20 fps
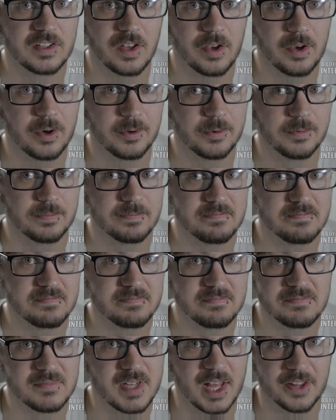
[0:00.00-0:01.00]
So
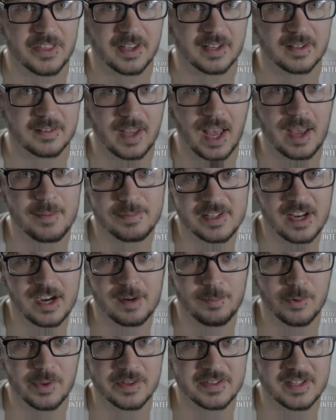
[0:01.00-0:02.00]
Nothing. I'm
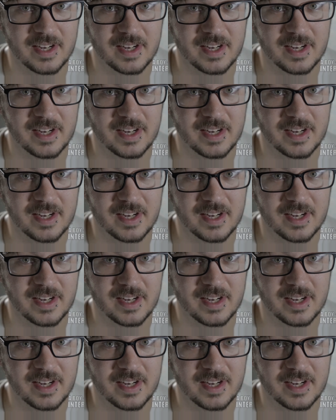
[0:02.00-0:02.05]
terrible with